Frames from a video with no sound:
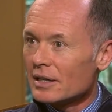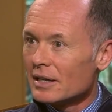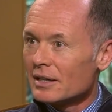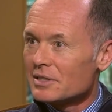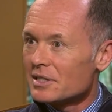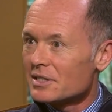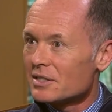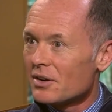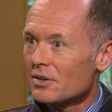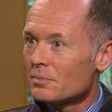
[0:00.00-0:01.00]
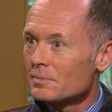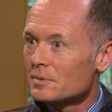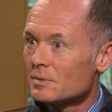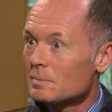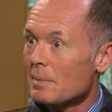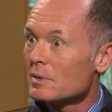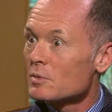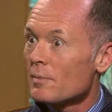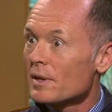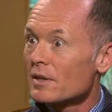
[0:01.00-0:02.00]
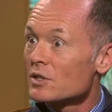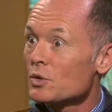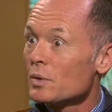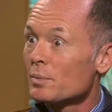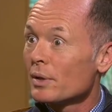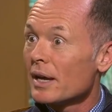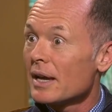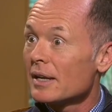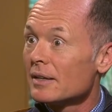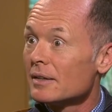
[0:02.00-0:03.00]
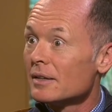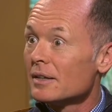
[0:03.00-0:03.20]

Now, is this song maybe something that you would play at a,